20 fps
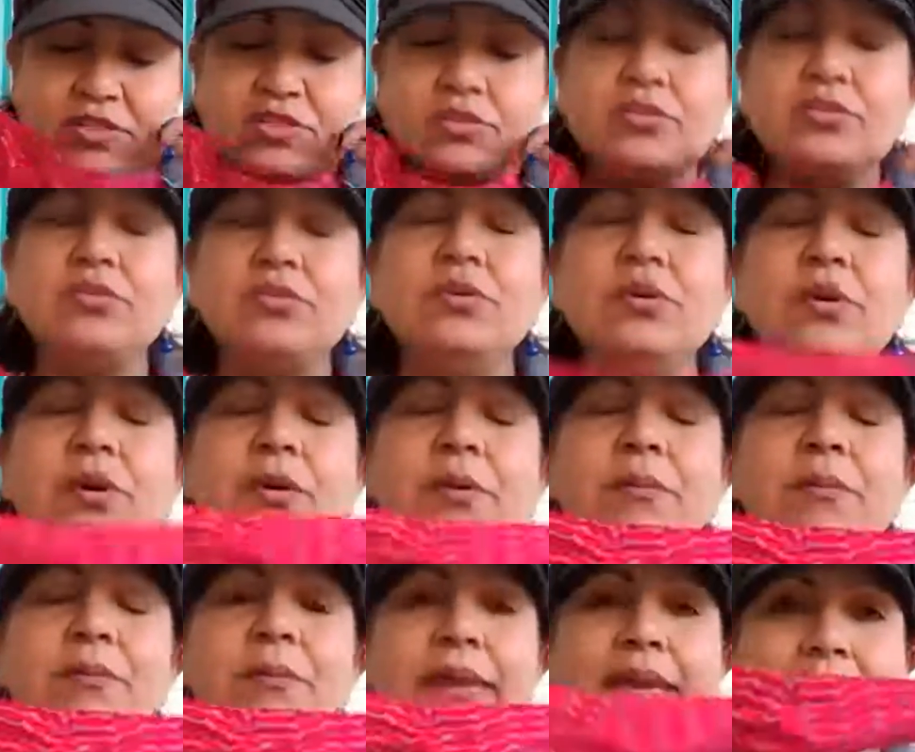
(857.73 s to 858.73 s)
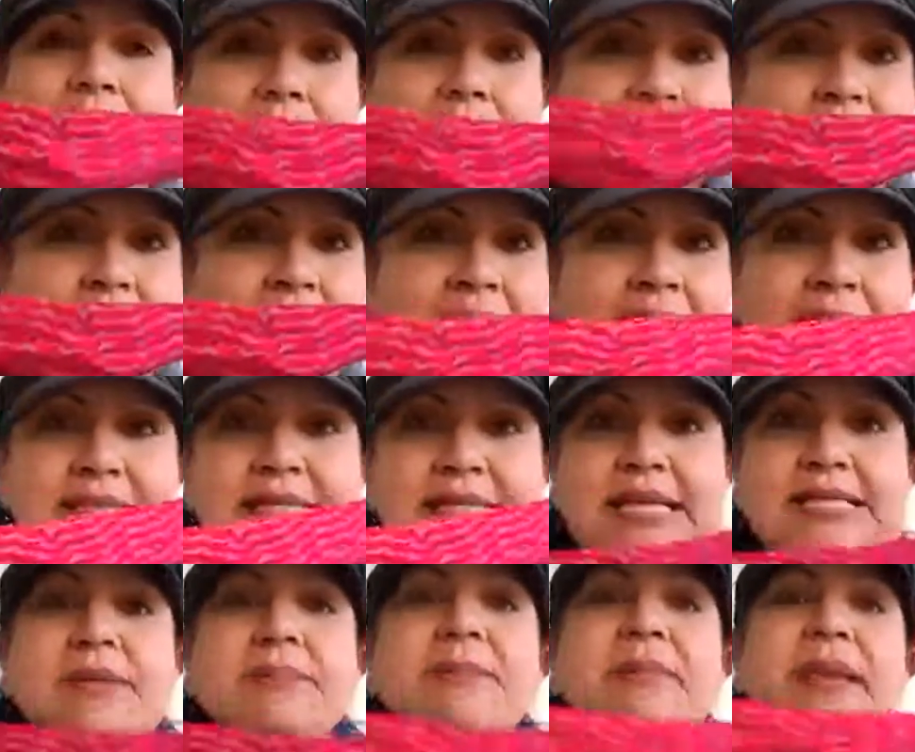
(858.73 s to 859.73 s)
to make the mask as a